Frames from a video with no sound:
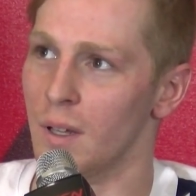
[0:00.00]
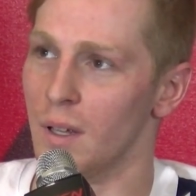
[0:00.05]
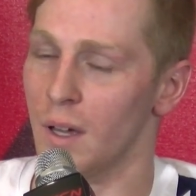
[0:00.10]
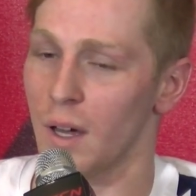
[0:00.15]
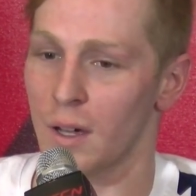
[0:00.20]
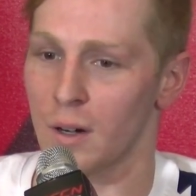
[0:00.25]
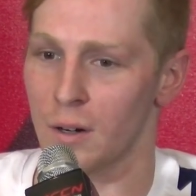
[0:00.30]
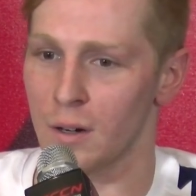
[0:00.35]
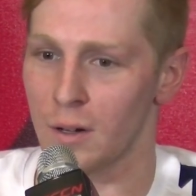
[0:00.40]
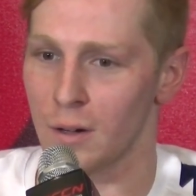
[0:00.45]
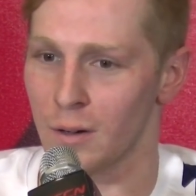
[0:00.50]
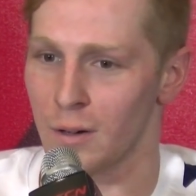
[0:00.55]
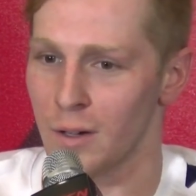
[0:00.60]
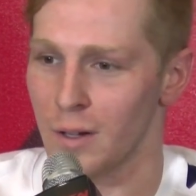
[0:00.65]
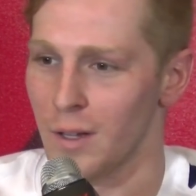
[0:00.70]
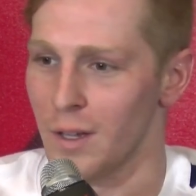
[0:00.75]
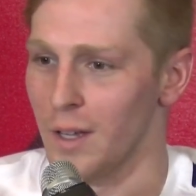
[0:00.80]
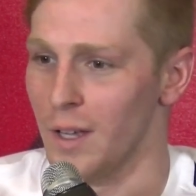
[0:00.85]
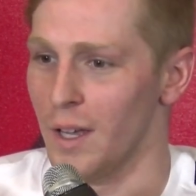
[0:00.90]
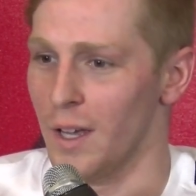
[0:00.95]
I don't know.
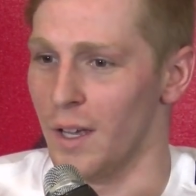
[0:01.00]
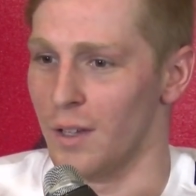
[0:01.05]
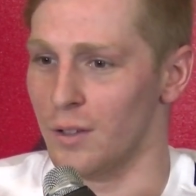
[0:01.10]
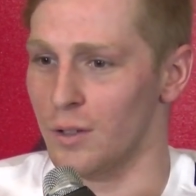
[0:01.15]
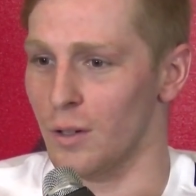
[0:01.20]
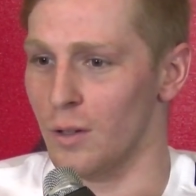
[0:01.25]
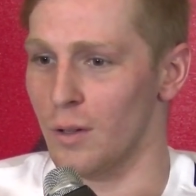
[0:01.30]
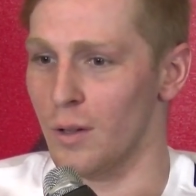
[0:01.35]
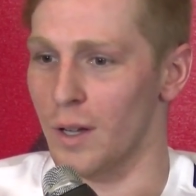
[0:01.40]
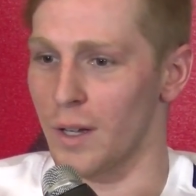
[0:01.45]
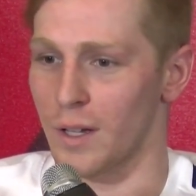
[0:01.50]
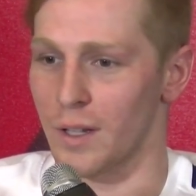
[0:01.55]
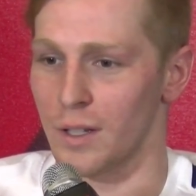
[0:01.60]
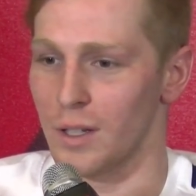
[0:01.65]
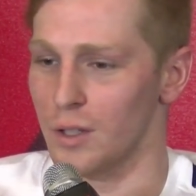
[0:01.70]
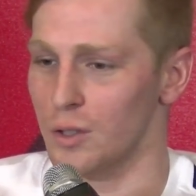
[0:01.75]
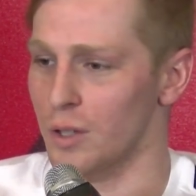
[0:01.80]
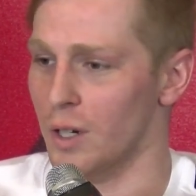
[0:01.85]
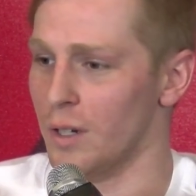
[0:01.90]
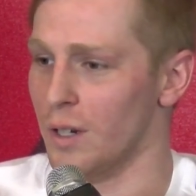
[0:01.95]
And so like
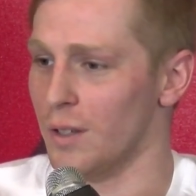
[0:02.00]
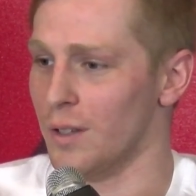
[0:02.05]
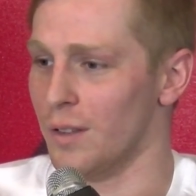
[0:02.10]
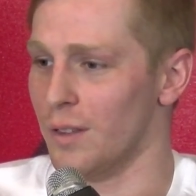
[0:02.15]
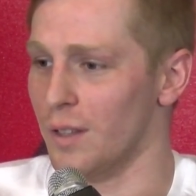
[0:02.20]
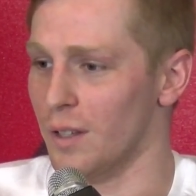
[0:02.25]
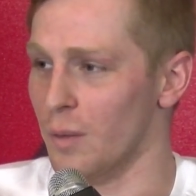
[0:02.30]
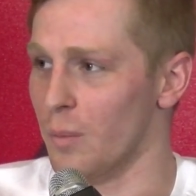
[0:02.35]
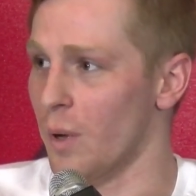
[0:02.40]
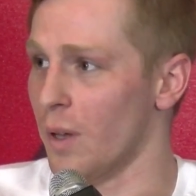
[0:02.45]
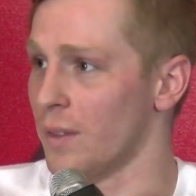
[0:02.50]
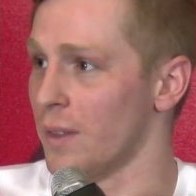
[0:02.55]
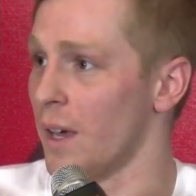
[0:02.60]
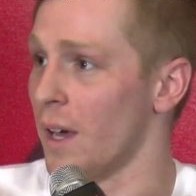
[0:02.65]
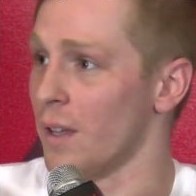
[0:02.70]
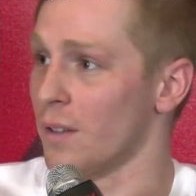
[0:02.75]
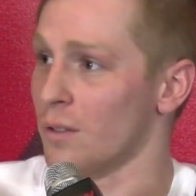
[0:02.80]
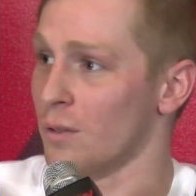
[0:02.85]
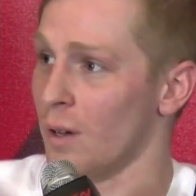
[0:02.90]
tried not to think about that.